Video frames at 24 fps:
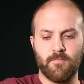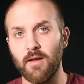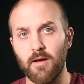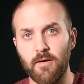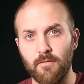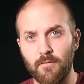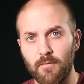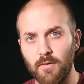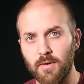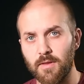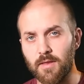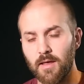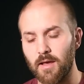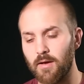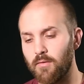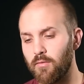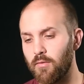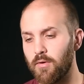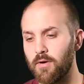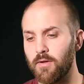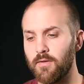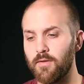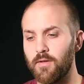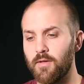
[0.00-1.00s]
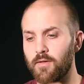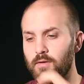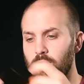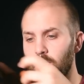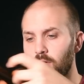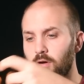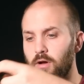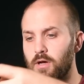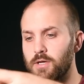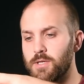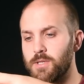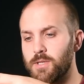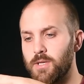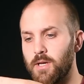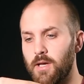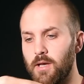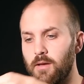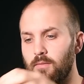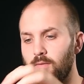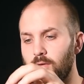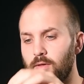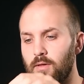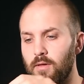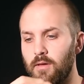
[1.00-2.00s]
Now, if we take one of these cross
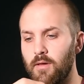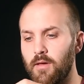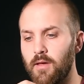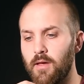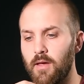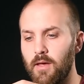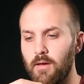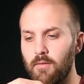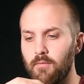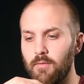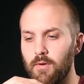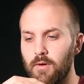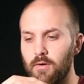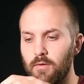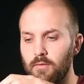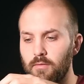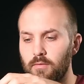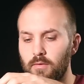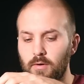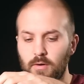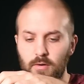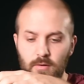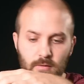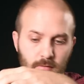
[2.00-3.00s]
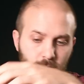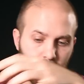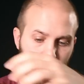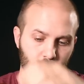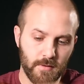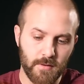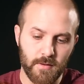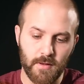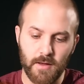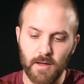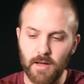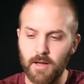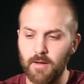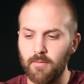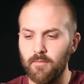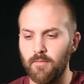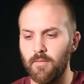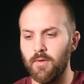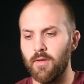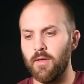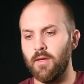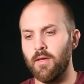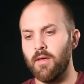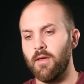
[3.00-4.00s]
shapes and we go right over the
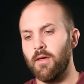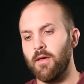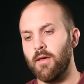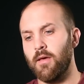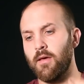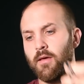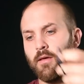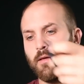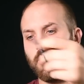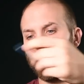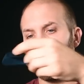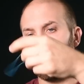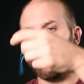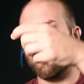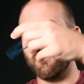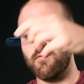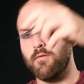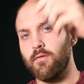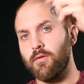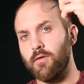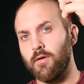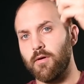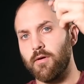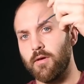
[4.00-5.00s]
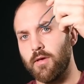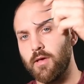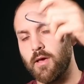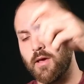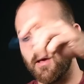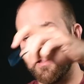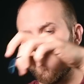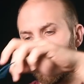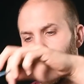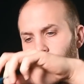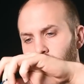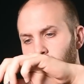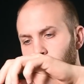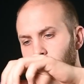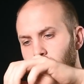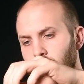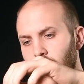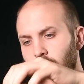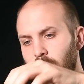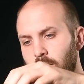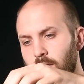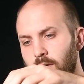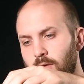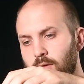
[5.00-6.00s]
top, use again
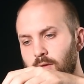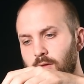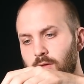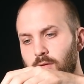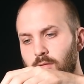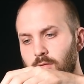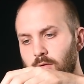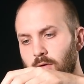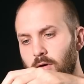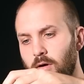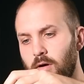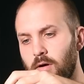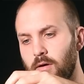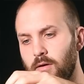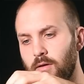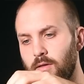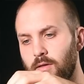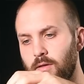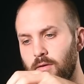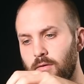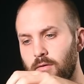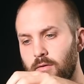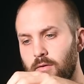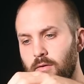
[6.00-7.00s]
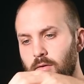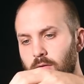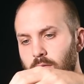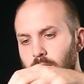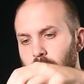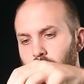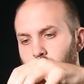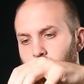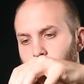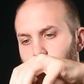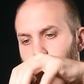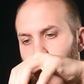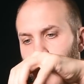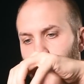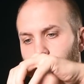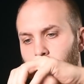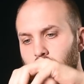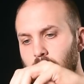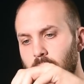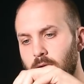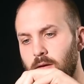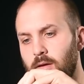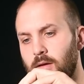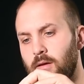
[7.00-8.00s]
nice strong silicone cooking
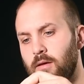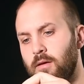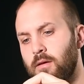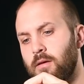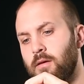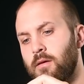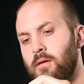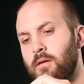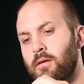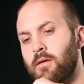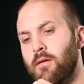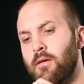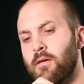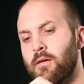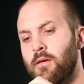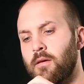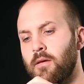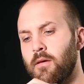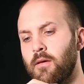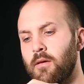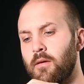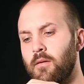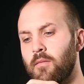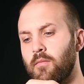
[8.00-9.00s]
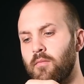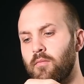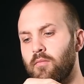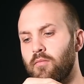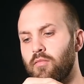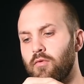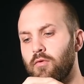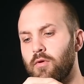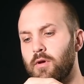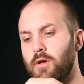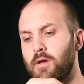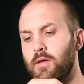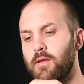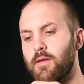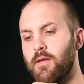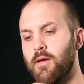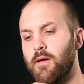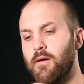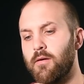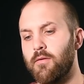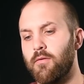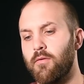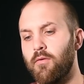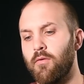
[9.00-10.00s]
band, bring it
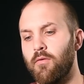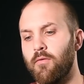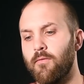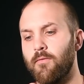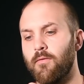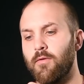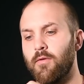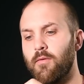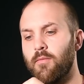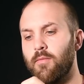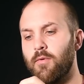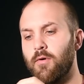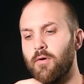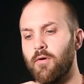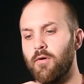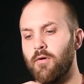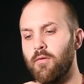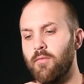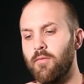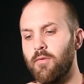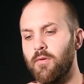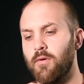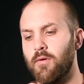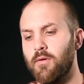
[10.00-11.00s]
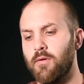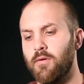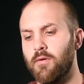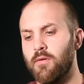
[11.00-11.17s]
down over the bulb,